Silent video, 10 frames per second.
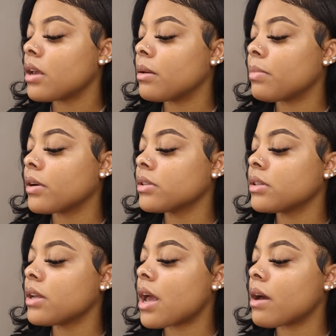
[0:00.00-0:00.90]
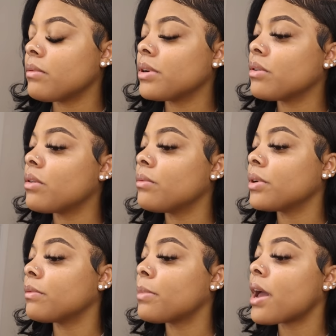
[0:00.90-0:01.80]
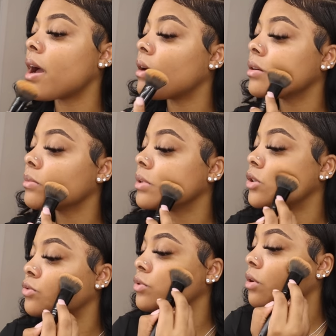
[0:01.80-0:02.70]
And personally, I wouldn't go in with a powder, because you